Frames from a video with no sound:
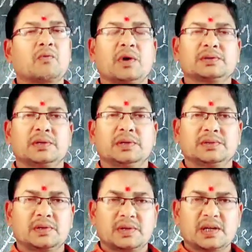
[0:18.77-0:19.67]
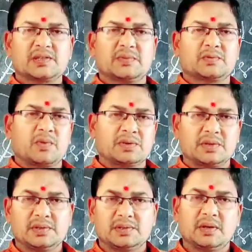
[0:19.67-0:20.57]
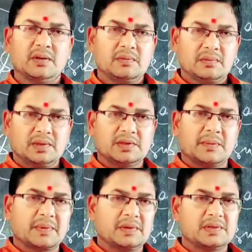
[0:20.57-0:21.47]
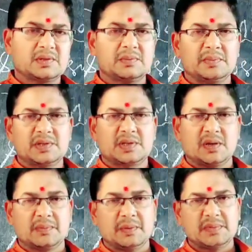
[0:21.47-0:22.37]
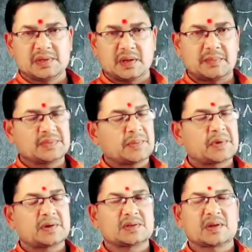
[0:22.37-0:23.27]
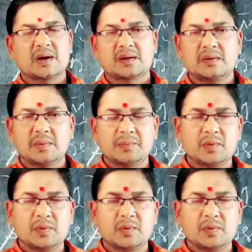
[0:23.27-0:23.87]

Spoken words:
question and answer, text-based question and answer. The chapter is mystery of the missing gap. Chapter to start,